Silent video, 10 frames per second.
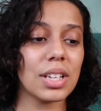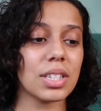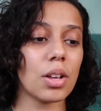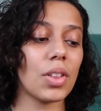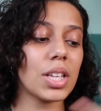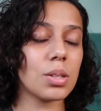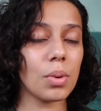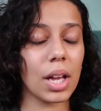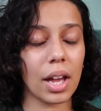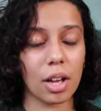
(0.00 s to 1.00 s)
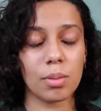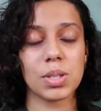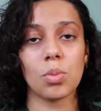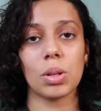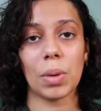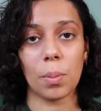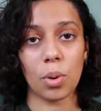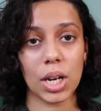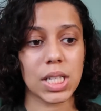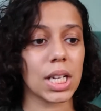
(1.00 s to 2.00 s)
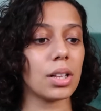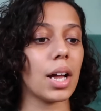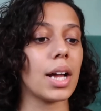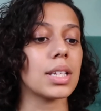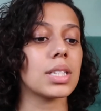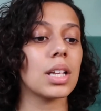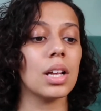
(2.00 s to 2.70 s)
So that's what helped with my branding class.